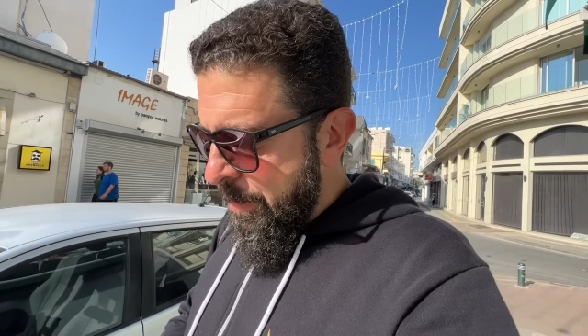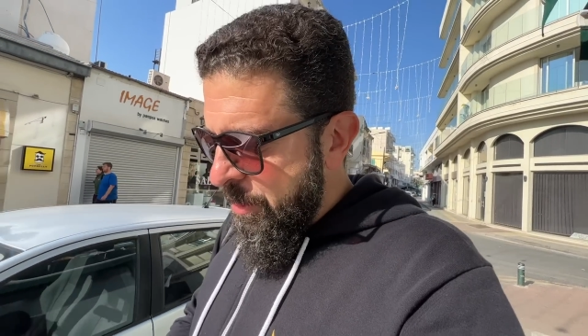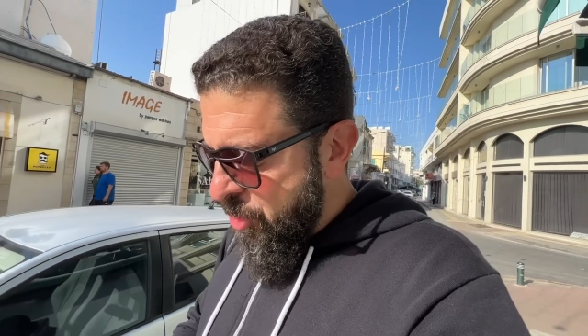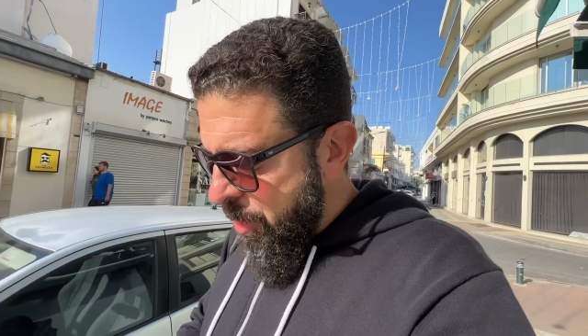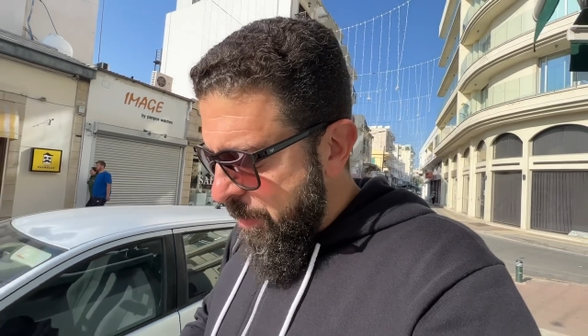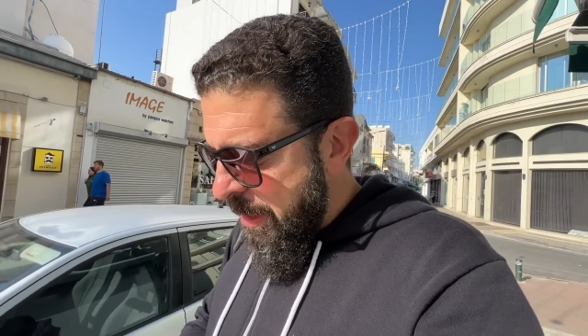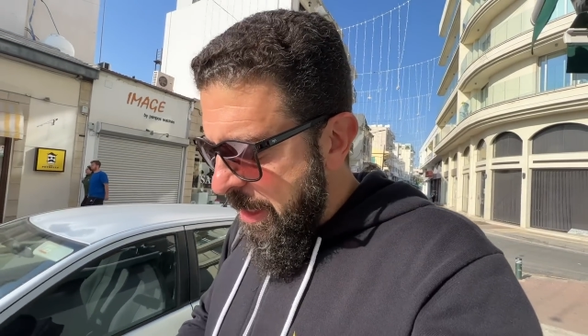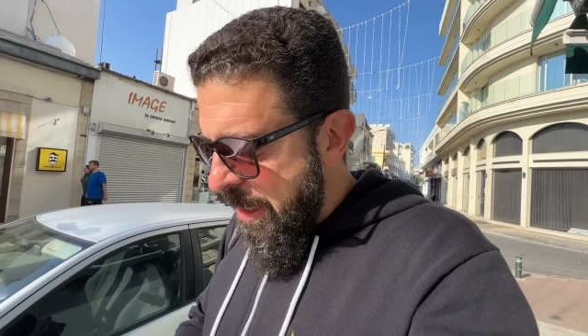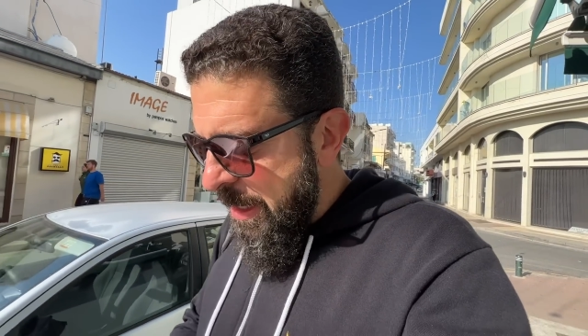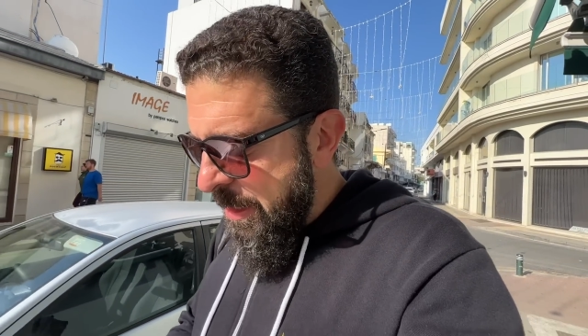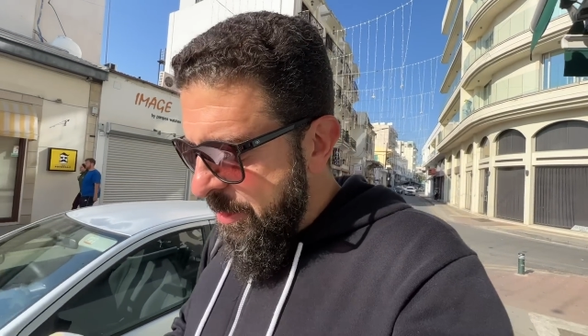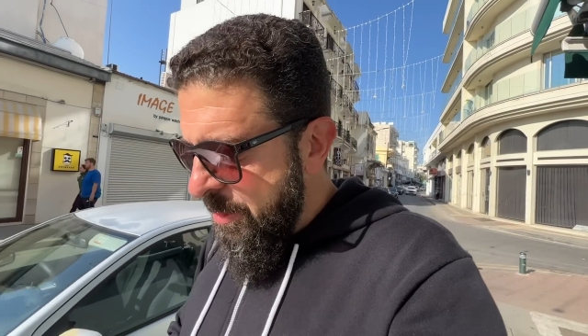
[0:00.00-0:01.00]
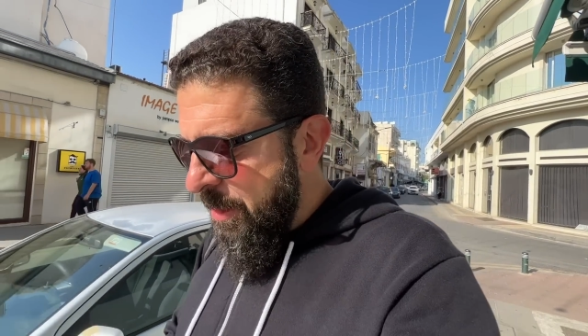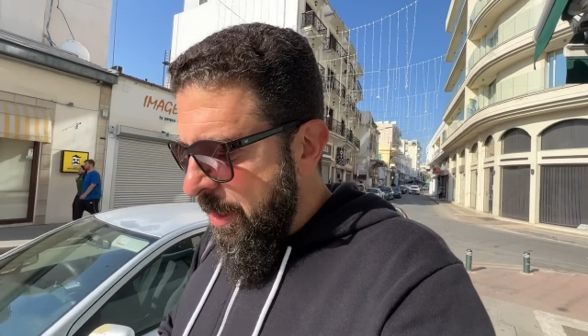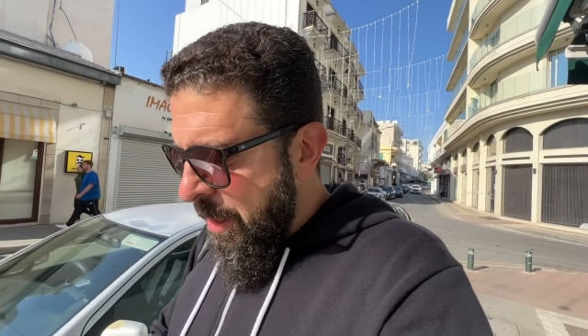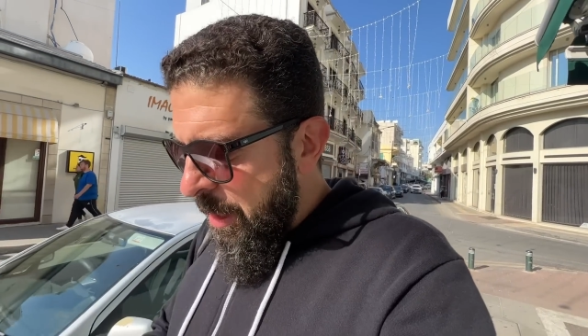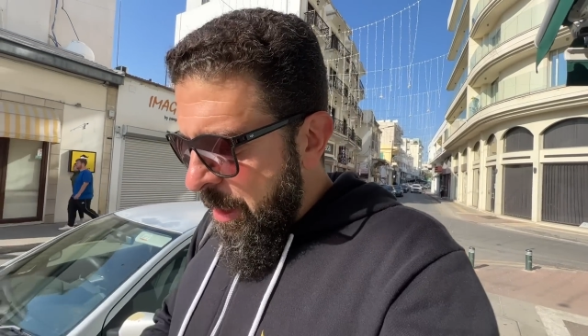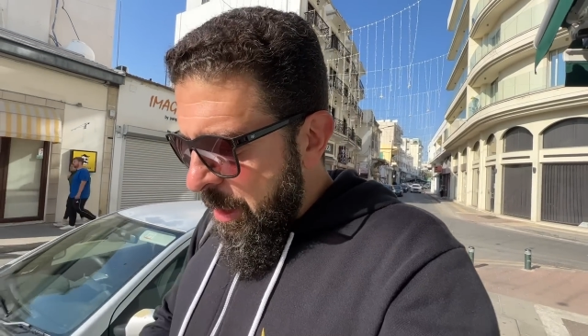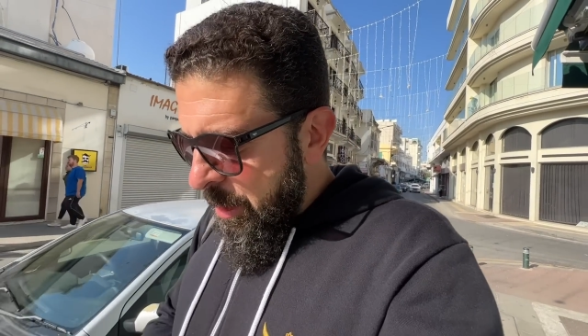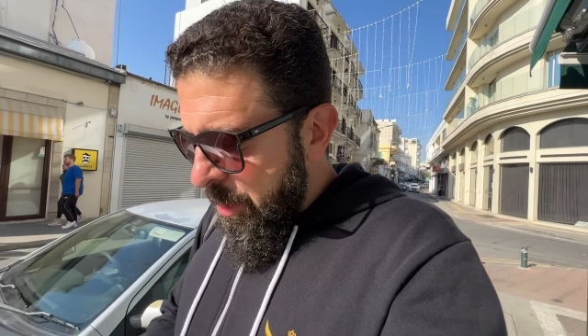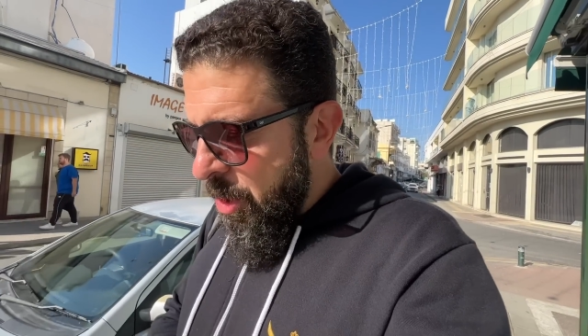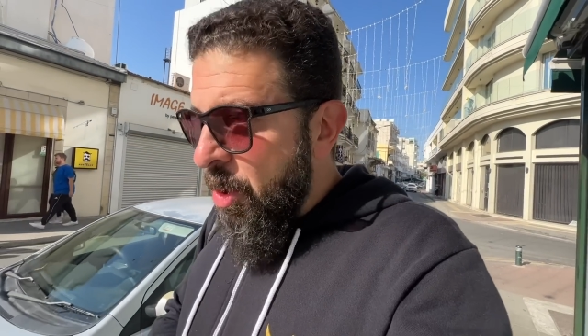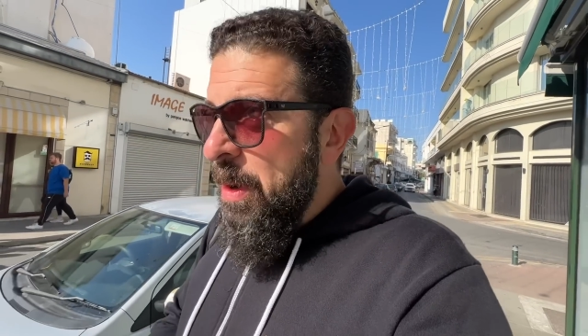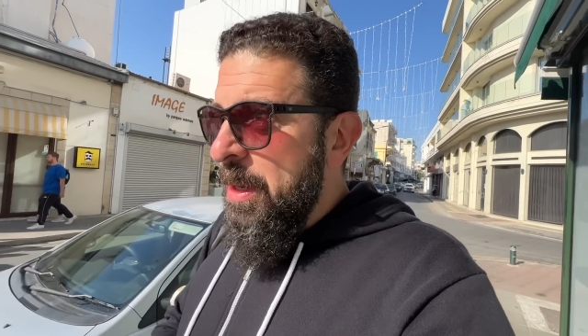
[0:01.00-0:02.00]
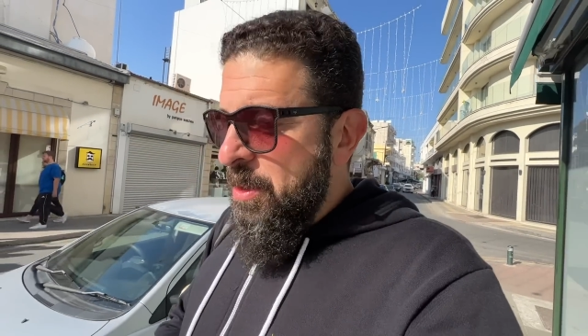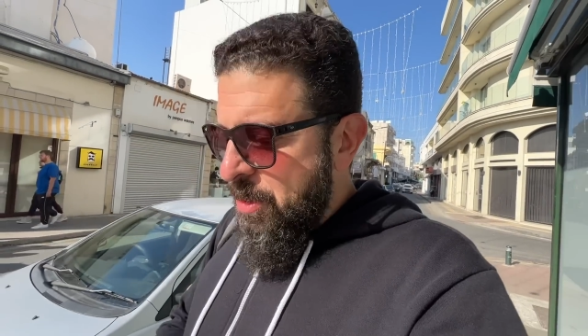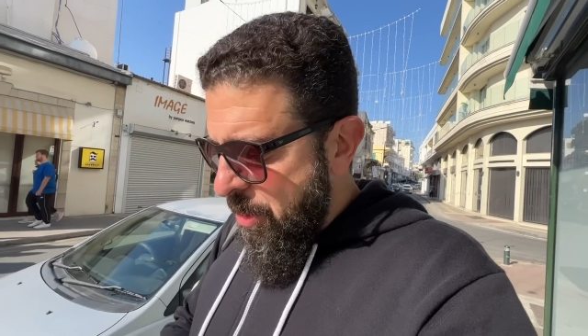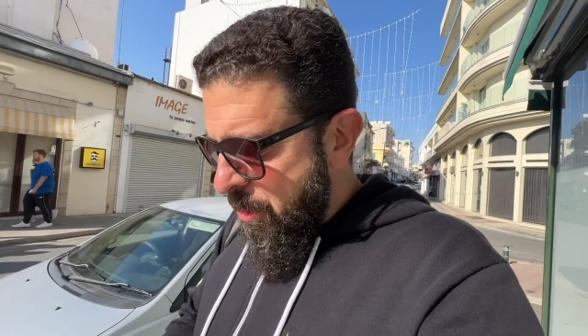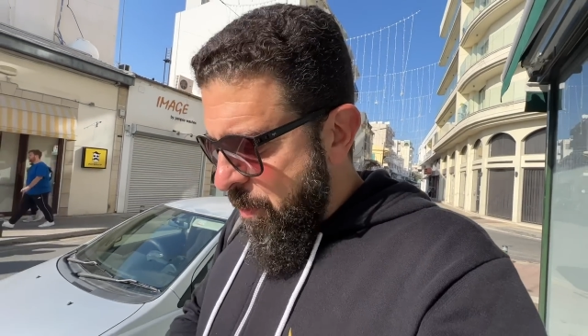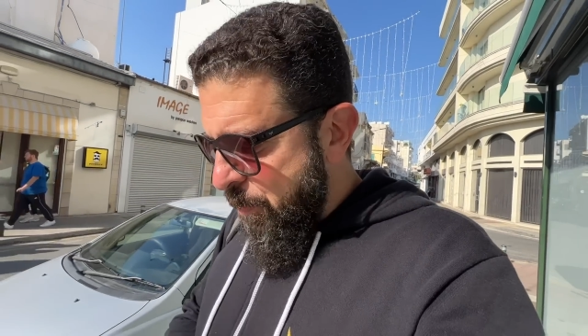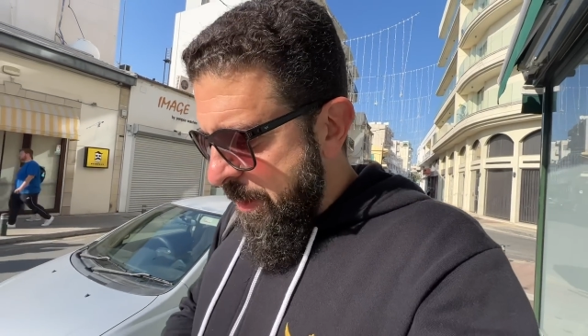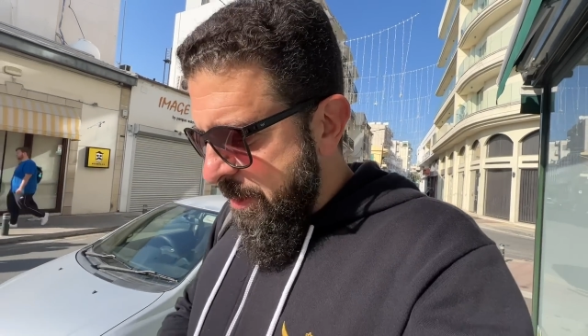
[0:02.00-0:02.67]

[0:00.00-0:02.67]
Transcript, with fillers: Germany is going to be